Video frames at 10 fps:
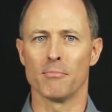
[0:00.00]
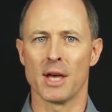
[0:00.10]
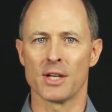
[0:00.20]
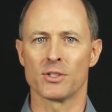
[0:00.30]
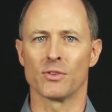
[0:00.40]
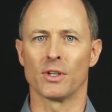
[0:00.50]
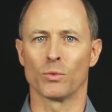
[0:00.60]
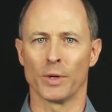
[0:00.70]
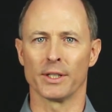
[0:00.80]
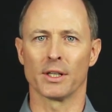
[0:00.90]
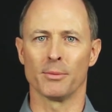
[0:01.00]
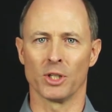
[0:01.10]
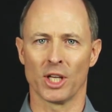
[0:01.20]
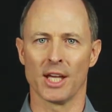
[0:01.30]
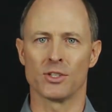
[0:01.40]
measure their written
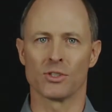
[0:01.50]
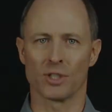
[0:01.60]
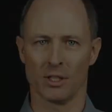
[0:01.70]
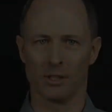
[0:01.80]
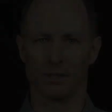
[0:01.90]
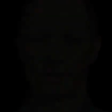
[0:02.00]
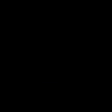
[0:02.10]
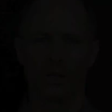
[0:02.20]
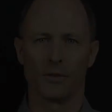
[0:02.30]
communication skills.